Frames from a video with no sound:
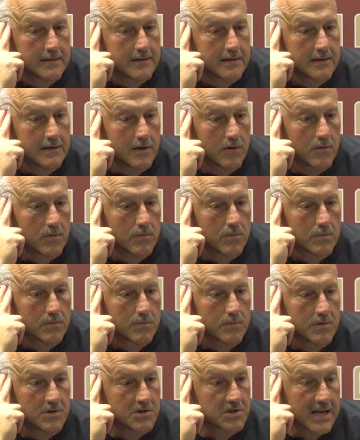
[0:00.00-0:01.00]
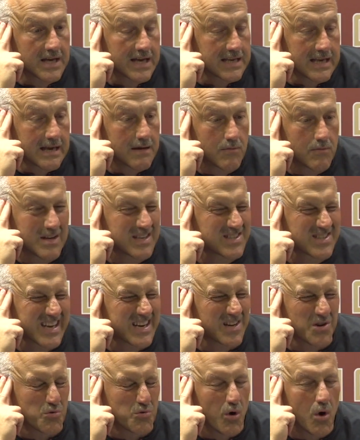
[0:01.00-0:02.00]
you know, we just got
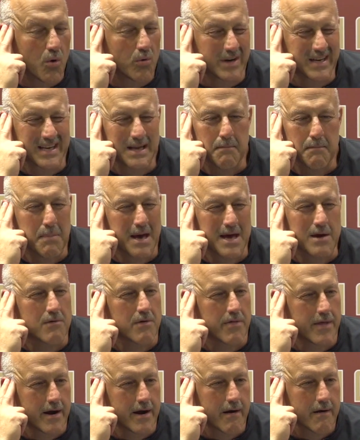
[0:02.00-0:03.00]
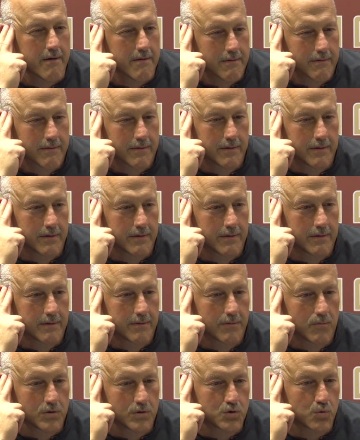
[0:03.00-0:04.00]
to grow and get better there,
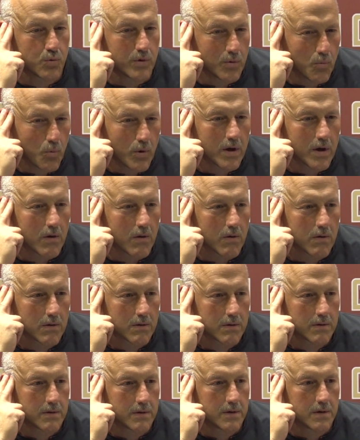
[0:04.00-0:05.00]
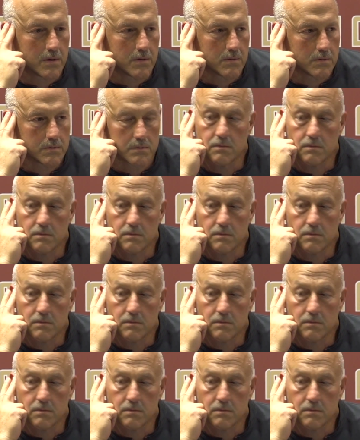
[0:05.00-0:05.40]
which we will, you know.